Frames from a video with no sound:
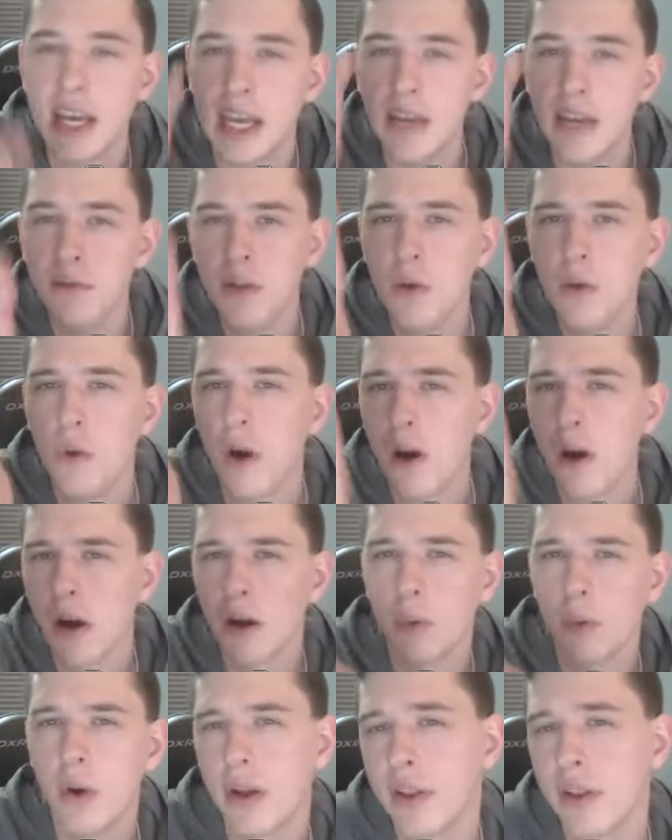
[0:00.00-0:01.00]
If you
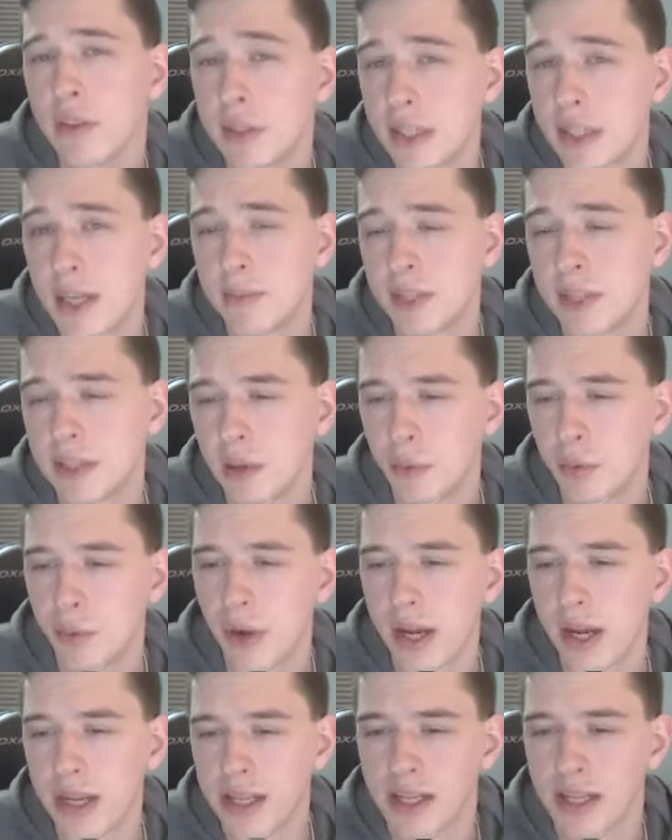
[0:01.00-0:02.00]
are one of those names I don't
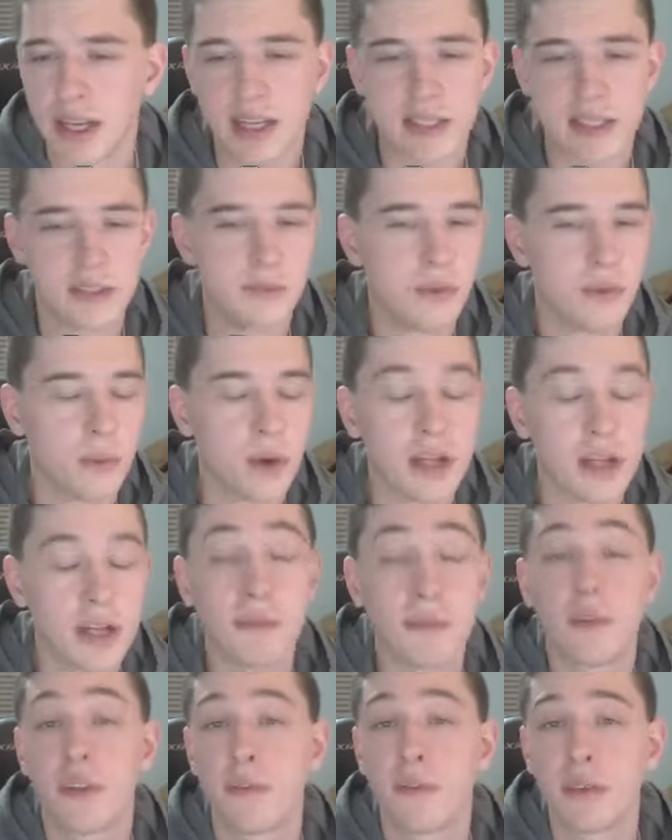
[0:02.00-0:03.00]
recognize, if you're
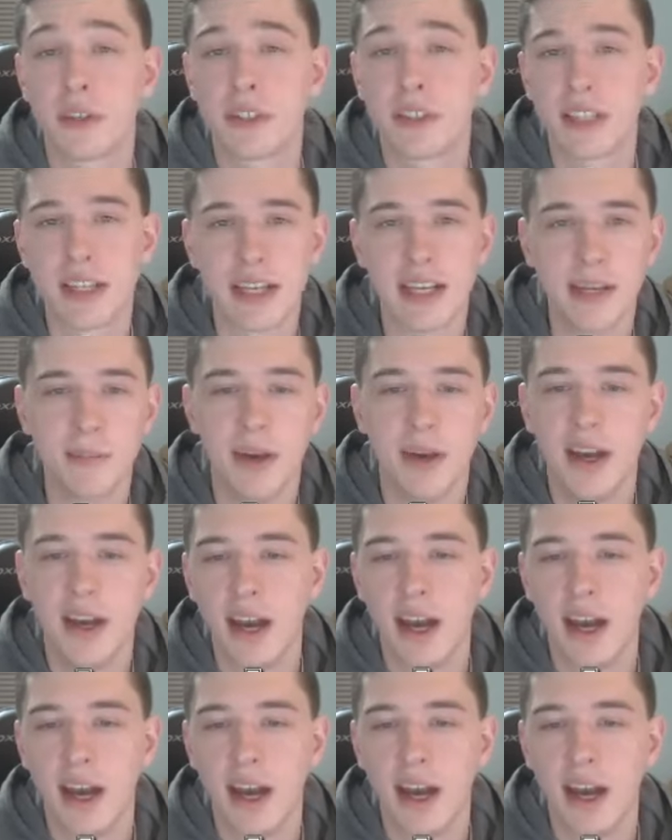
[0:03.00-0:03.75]
watching for the first time,